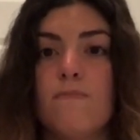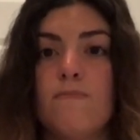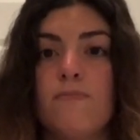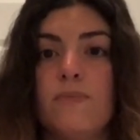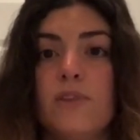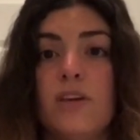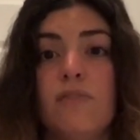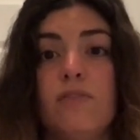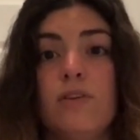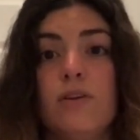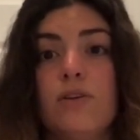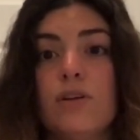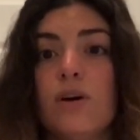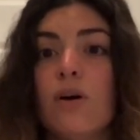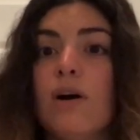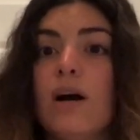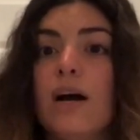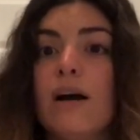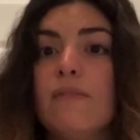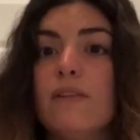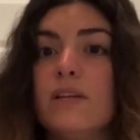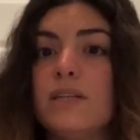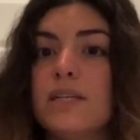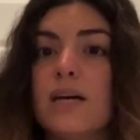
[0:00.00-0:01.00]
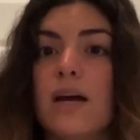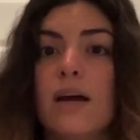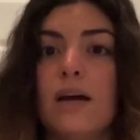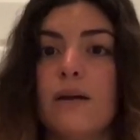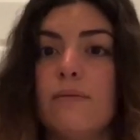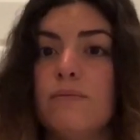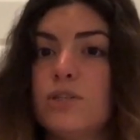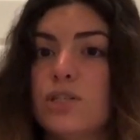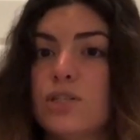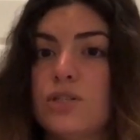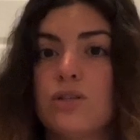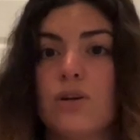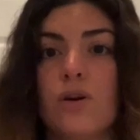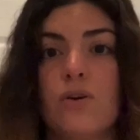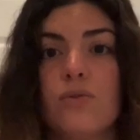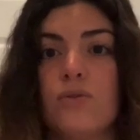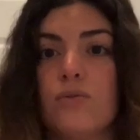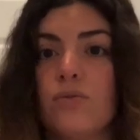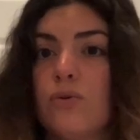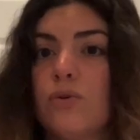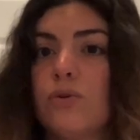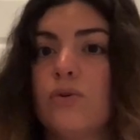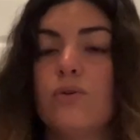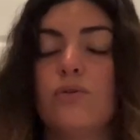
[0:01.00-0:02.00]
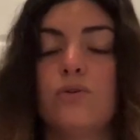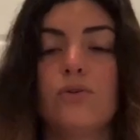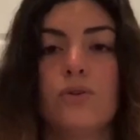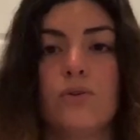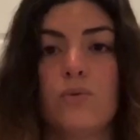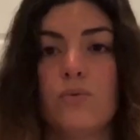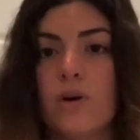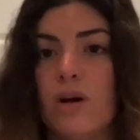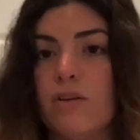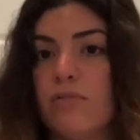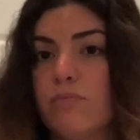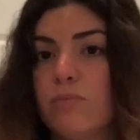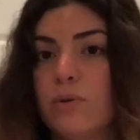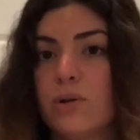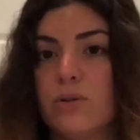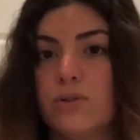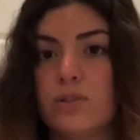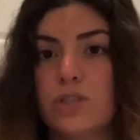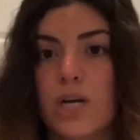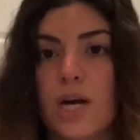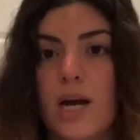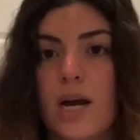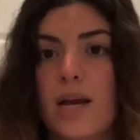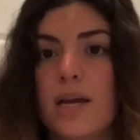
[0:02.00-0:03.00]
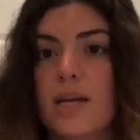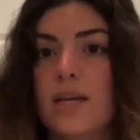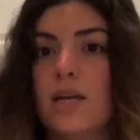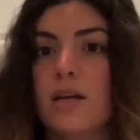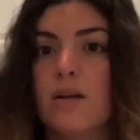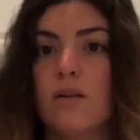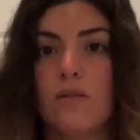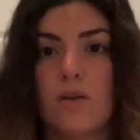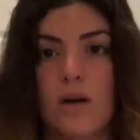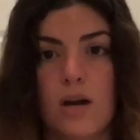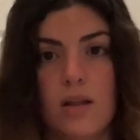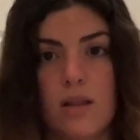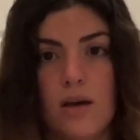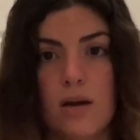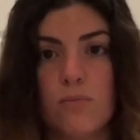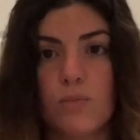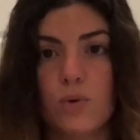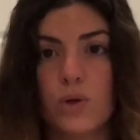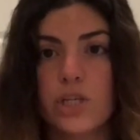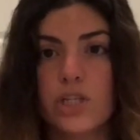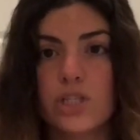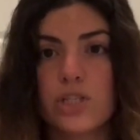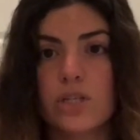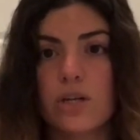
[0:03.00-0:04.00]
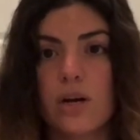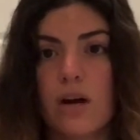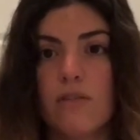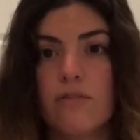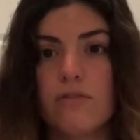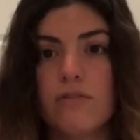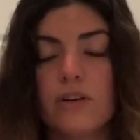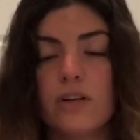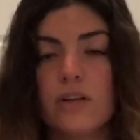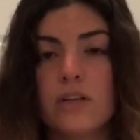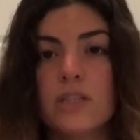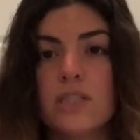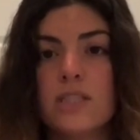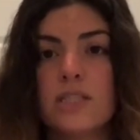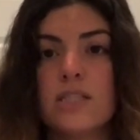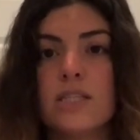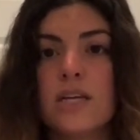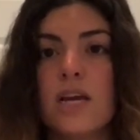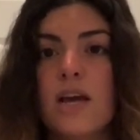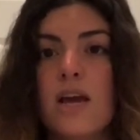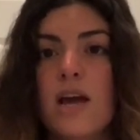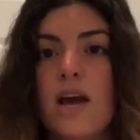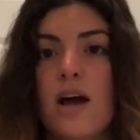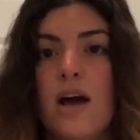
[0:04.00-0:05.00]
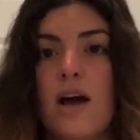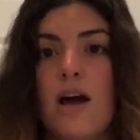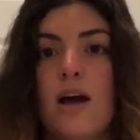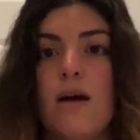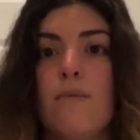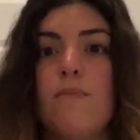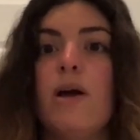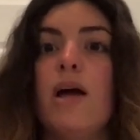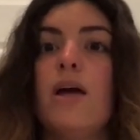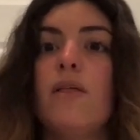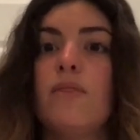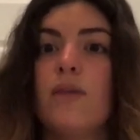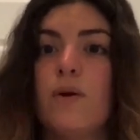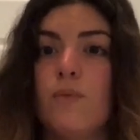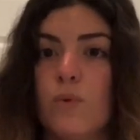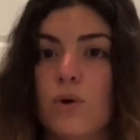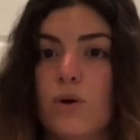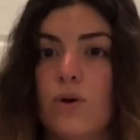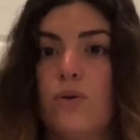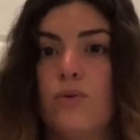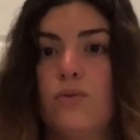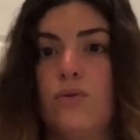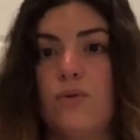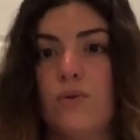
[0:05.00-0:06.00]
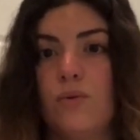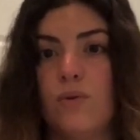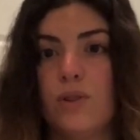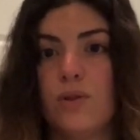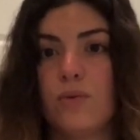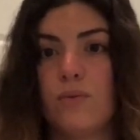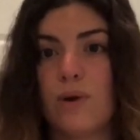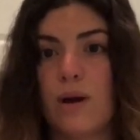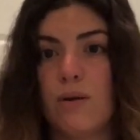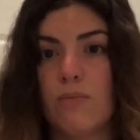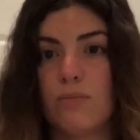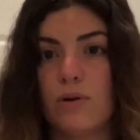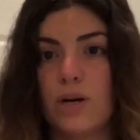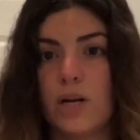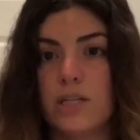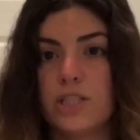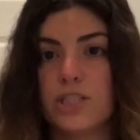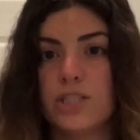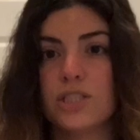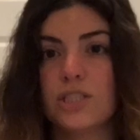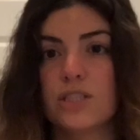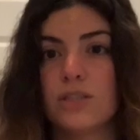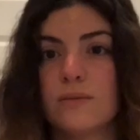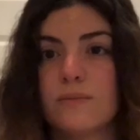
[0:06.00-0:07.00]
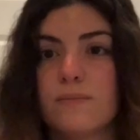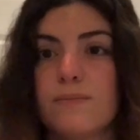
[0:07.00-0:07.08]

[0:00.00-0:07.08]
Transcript: If you don't have the time, just go through, do a rough blow dry, get a lot of that moisture out first, and then we'll go through with the round brush.